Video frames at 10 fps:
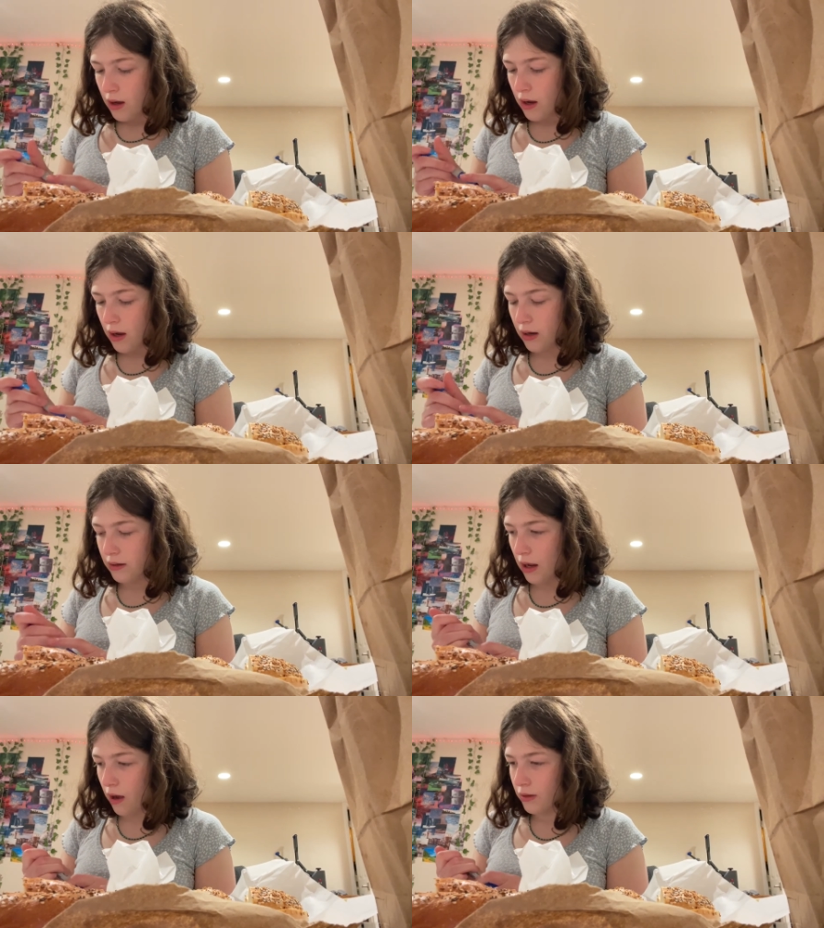And
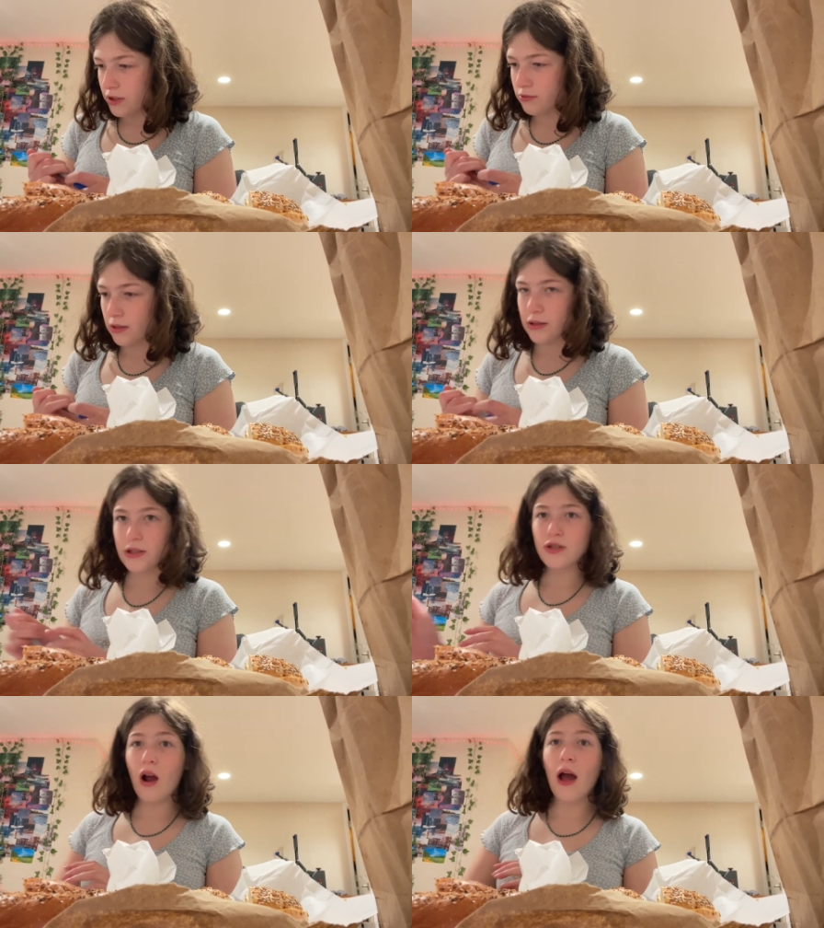now let's quickly
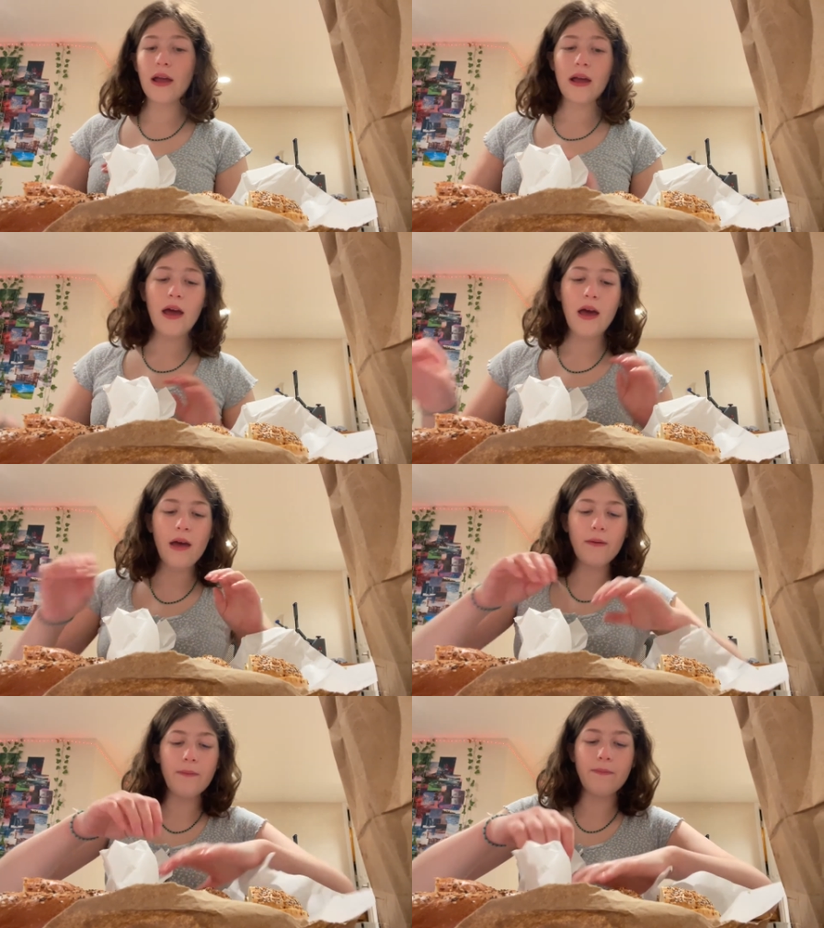try
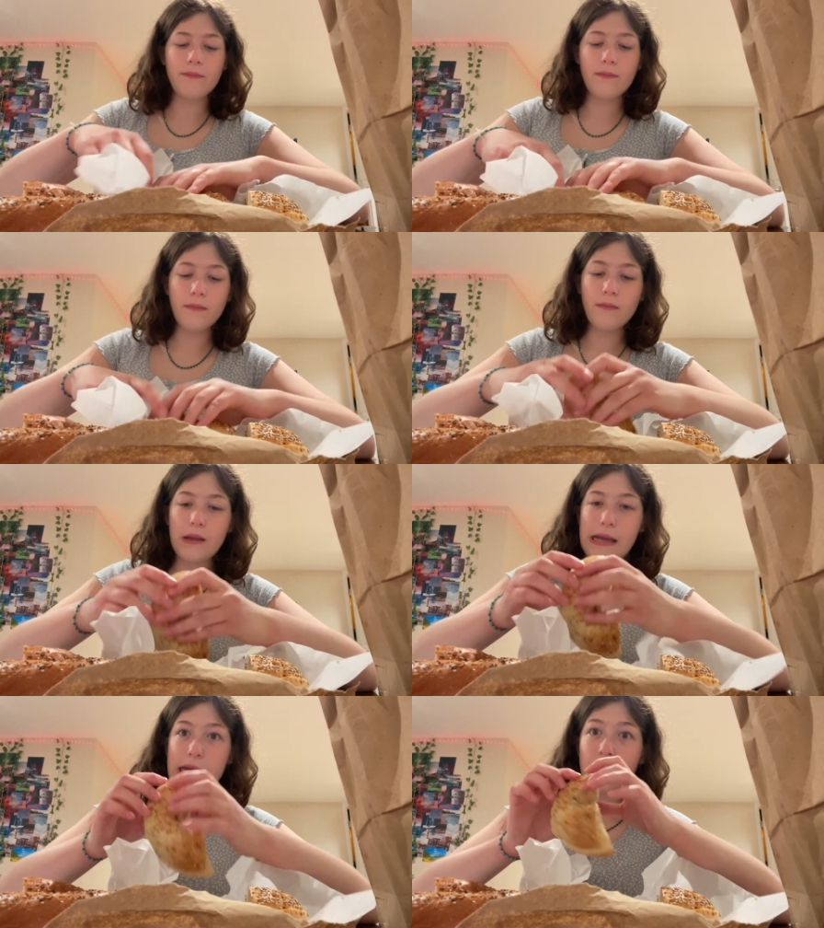it.
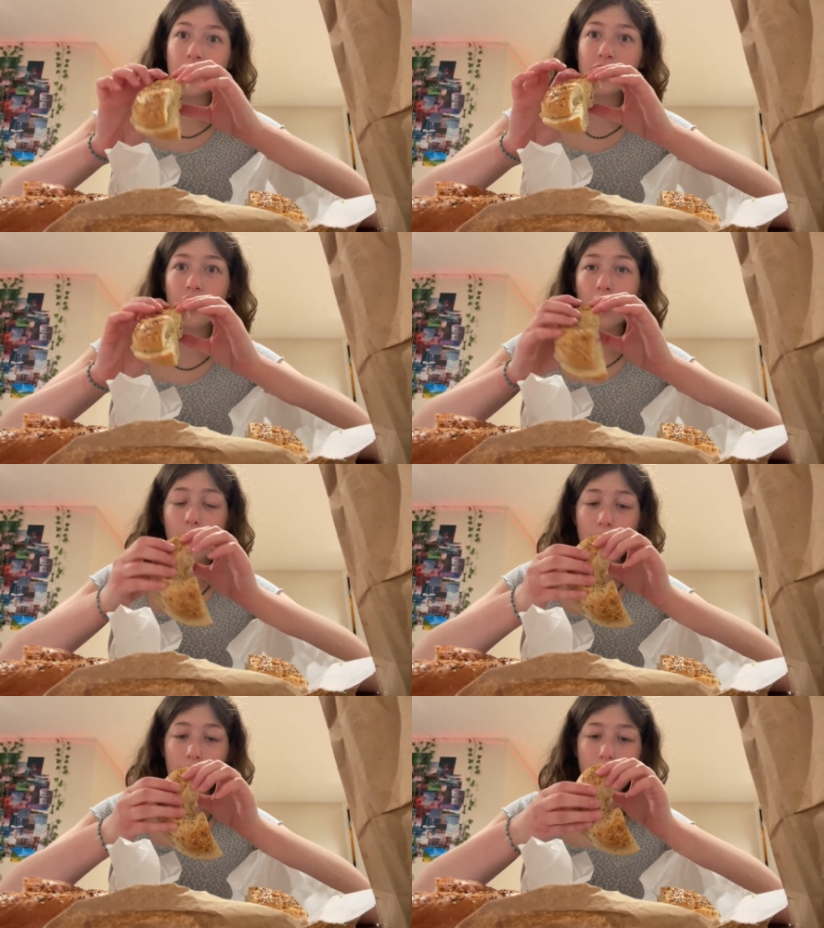It looks all
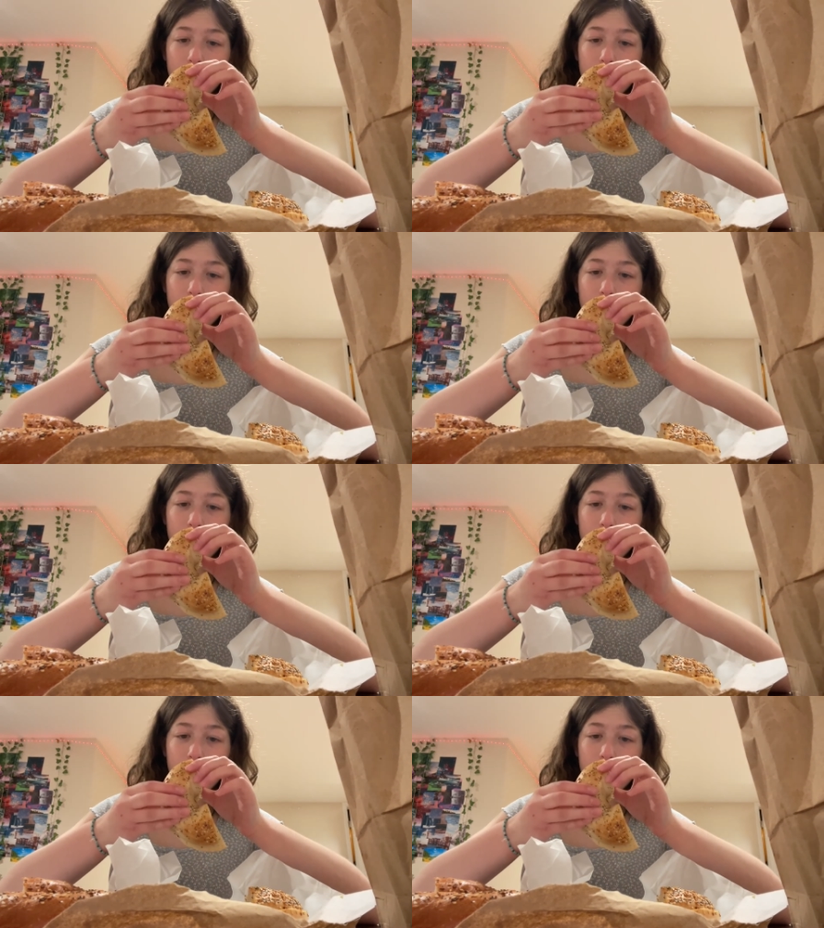right.